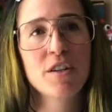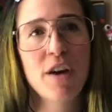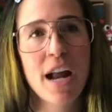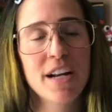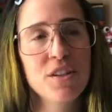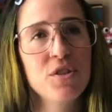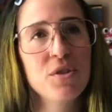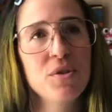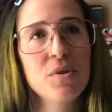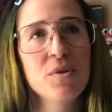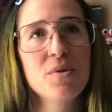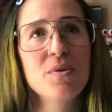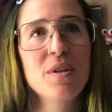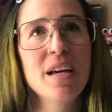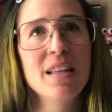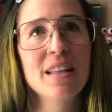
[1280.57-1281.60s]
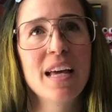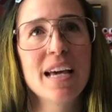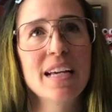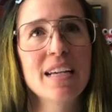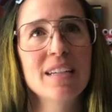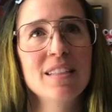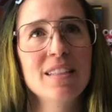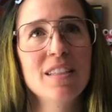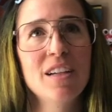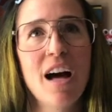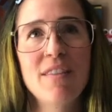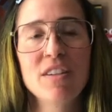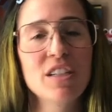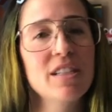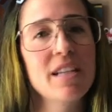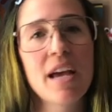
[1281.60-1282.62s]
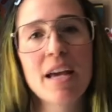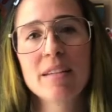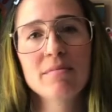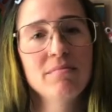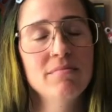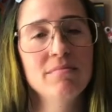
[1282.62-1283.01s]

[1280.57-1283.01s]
gratitude, and like you'll have a good day.